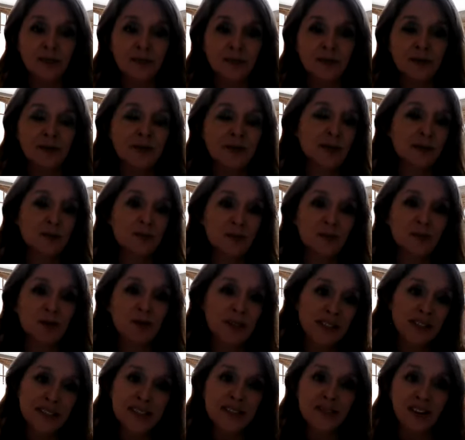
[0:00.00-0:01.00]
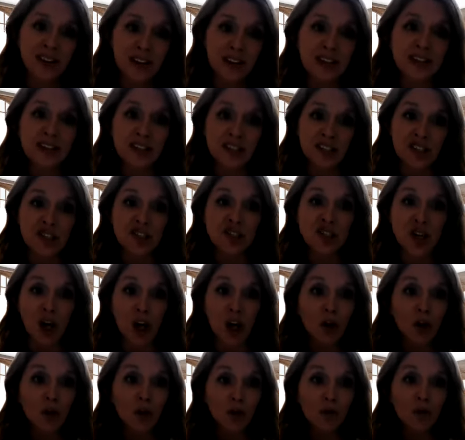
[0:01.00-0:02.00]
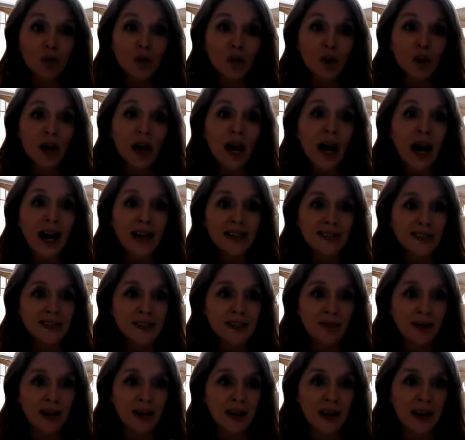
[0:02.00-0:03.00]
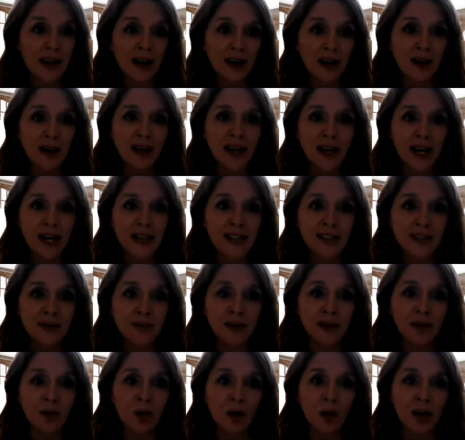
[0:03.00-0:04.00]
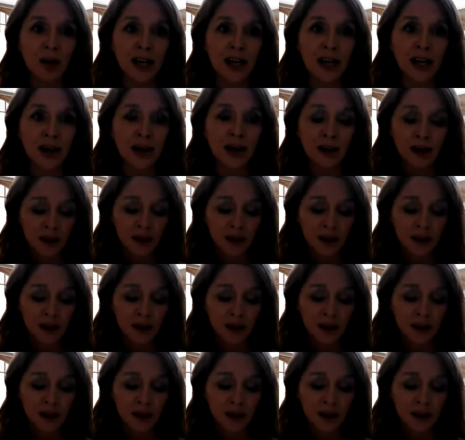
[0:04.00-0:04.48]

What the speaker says: Specifically, the stove has to be there and it has to be working.